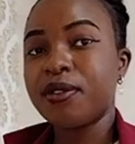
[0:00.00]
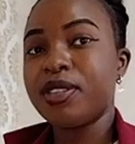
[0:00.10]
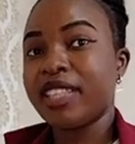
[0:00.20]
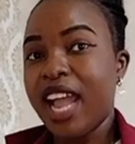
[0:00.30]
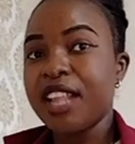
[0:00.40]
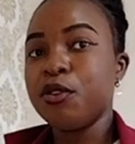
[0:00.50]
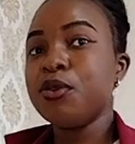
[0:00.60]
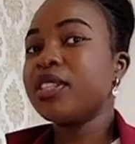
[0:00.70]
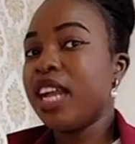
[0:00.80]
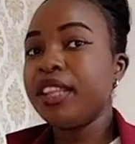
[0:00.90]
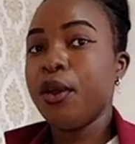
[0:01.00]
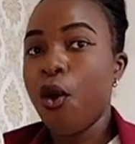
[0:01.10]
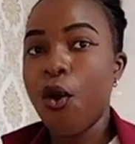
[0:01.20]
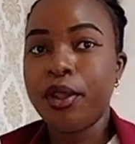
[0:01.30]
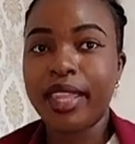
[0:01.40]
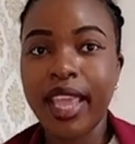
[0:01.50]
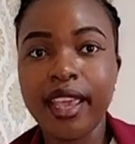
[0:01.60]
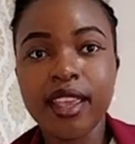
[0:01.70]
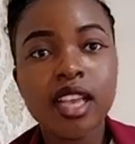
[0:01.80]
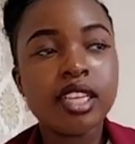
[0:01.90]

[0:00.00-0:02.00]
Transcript: to stand, you stand the whole day.